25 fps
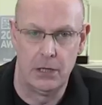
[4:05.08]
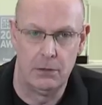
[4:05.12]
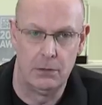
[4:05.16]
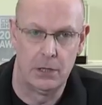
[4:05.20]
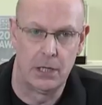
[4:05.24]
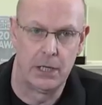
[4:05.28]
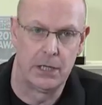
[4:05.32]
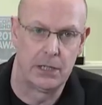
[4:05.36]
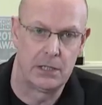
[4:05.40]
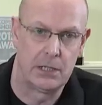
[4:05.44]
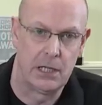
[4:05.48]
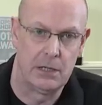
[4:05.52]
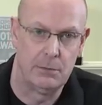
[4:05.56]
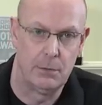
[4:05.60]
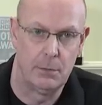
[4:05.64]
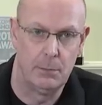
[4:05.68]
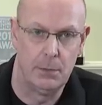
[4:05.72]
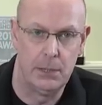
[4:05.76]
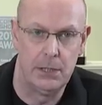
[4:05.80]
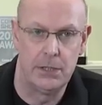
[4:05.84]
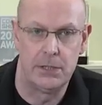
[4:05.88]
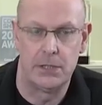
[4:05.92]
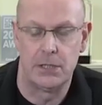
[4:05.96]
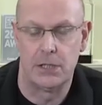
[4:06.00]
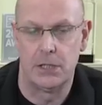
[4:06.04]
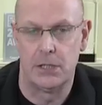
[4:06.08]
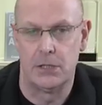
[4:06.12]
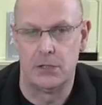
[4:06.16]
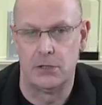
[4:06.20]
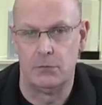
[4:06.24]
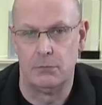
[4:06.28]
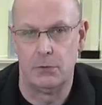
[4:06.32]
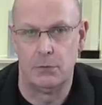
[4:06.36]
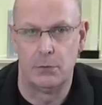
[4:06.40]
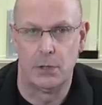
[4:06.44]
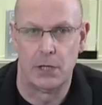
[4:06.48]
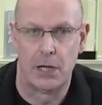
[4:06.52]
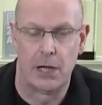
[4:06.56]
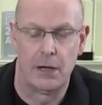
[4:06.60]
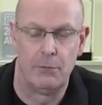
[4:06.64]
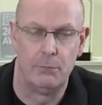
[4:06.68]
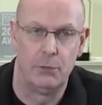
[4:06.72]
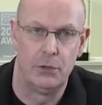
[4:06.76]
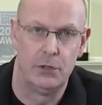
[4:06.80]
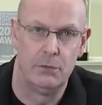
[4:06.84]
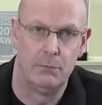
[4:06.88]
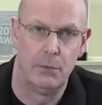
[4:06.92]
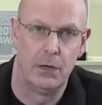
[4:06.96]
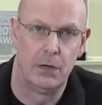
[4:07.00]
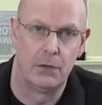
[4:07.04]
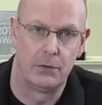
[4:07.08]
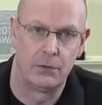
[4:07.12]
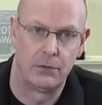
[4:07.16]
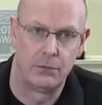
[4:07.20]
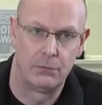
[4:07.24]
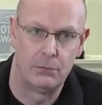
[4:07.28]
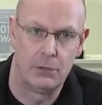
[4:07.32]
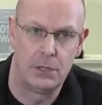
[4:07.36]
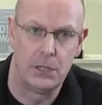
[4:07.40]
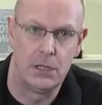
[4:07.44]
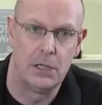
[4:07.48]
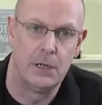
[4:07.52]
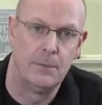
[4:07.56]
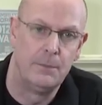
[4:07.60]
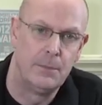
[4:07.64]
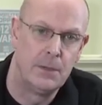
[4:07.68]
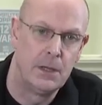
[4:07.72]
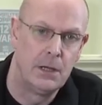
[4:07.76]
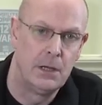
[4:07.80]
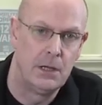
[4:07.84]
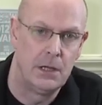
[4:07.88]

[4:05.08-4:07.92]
low light capabilities that we have with the Mark III.